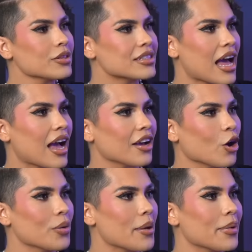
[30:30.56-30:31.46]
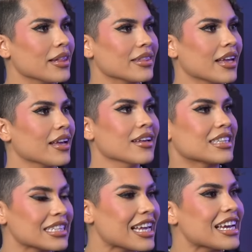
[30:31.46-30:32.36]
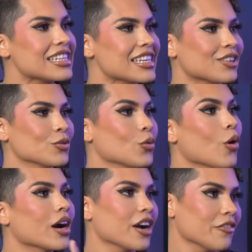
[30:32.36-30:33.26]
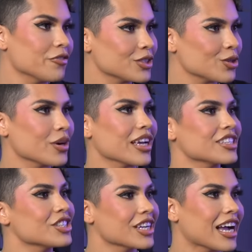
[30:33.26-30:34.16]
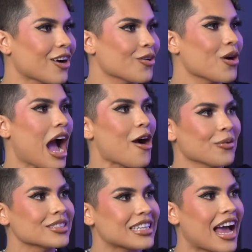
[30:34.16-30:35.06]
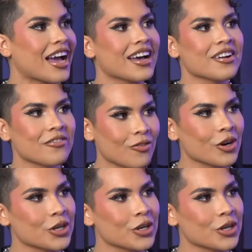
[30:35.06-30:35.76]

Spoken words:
was that? Obviamente, te sales de tu comfort zone, que es Chicago. How was that for